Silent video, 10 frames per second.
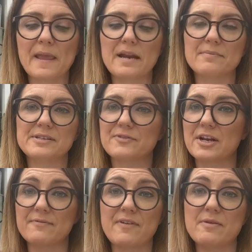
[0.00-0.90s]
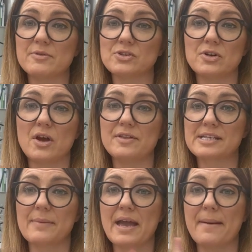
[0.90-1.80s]
And it's going to very much look like the
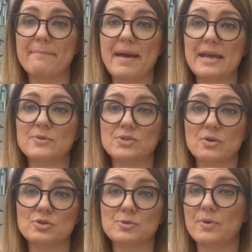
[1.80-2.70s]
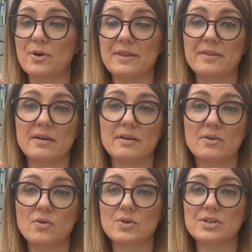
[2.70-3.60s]
Tammy Handmade, which I'll just put in the
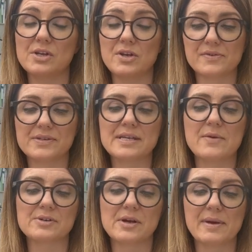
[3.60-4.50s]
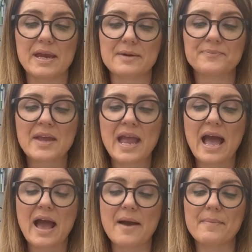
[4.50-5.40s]
corner so you can see what I mean.
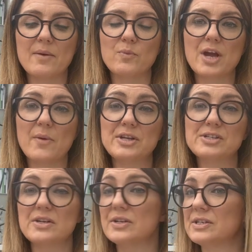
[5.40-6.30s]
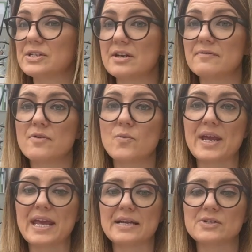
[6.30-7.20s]
And we're going to London for a
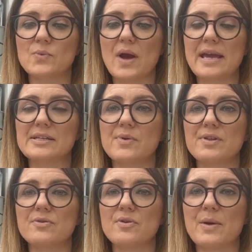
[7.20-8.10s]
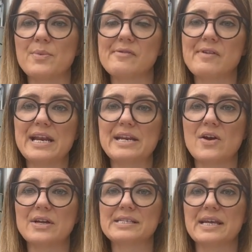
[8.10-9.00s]
weekend away, so I thought that would be a really
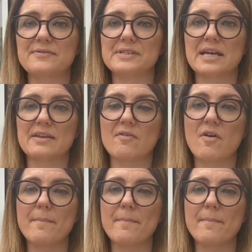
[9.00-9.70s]
nice gift to give her.